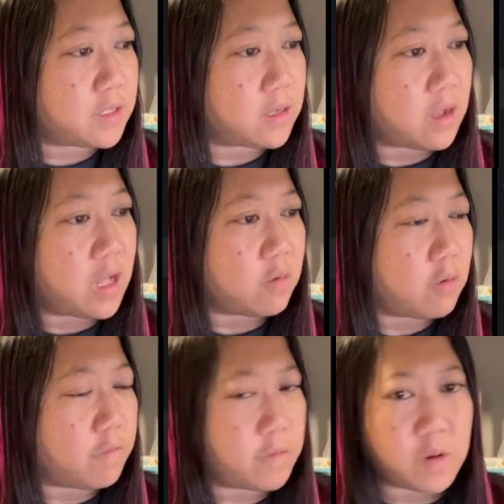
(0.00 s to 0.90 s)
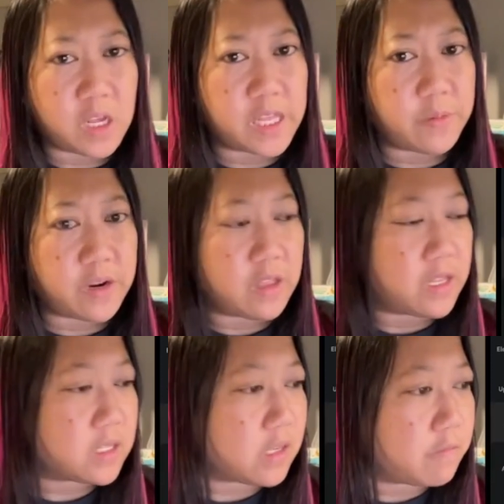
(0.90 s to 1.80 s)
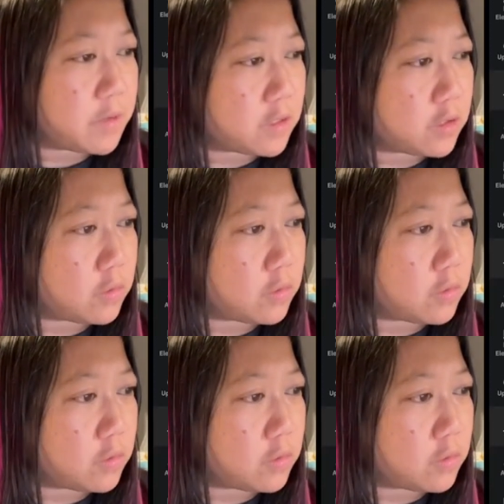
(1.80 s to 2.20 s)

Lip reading: I'll go over what all that stuff means too.